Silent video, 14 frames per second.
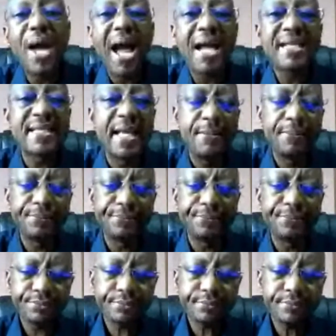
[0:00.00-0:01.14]
to ask them
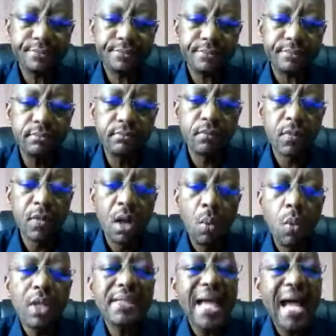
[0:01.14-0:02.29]

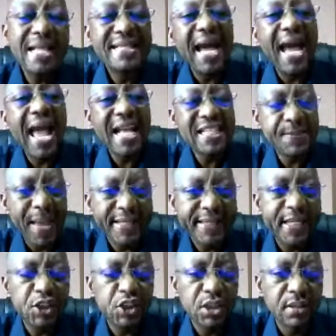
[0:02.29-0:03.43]
what are their
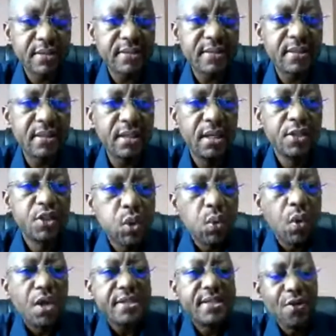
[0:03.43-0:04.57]
expectations
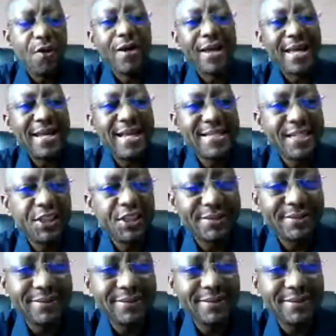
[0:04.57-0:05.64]
towards the organization.